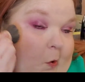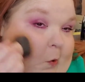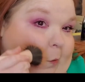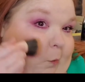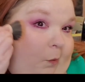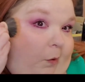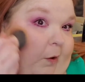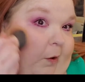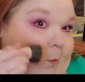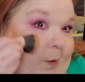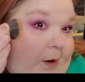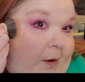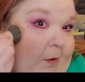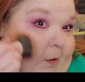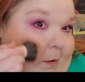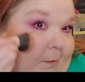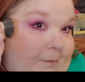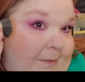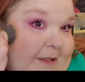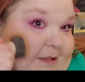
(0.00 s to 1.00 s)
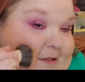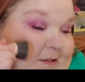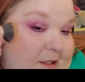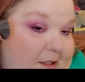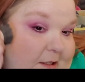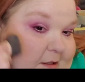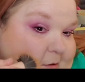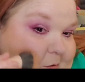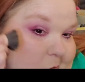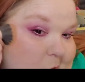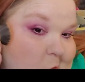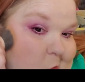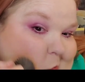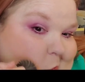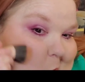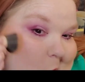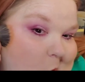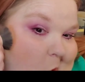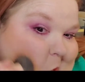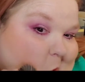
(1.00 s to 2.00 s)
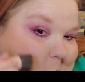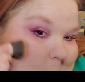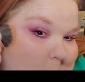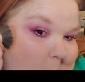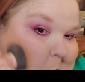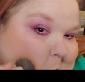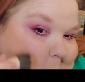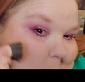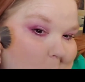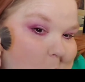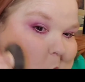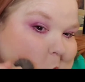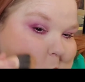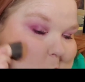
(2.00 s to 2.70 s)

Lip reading: really well on my skin color.